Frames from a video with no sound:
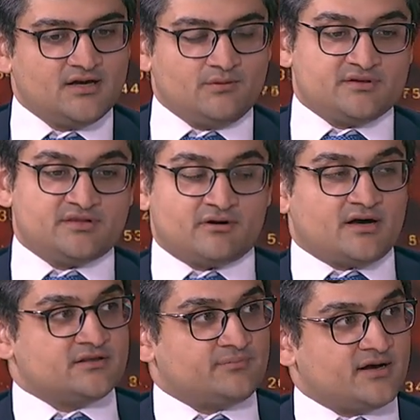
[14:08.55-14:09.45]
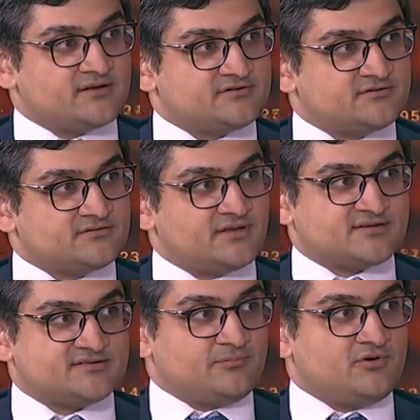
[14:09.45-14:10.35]
But there are other parts like
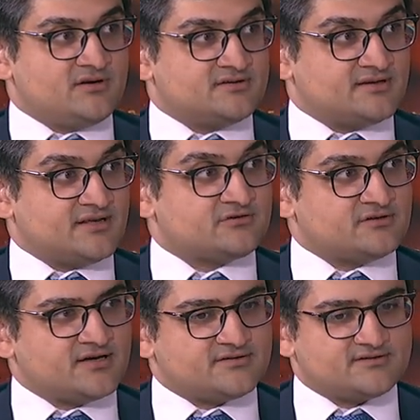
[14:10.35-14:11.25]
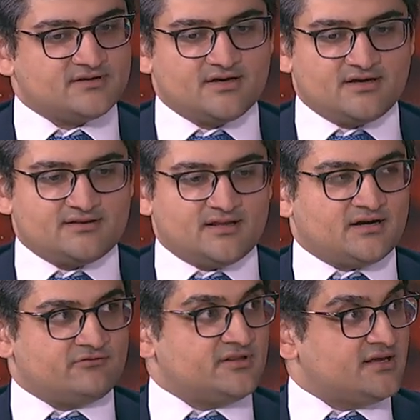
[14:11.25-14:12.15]
separators and electrolytes that
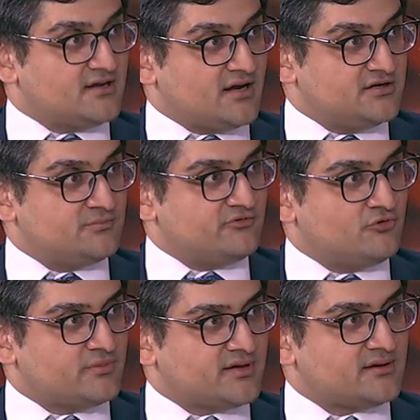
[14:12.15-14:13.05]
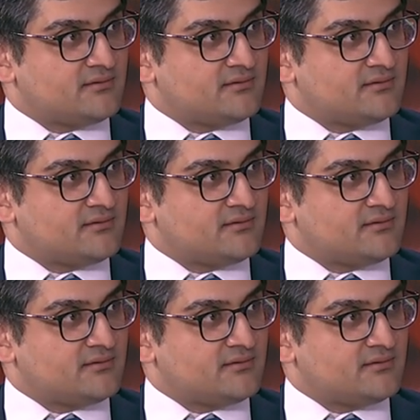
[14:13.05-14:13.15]
are really underperforming.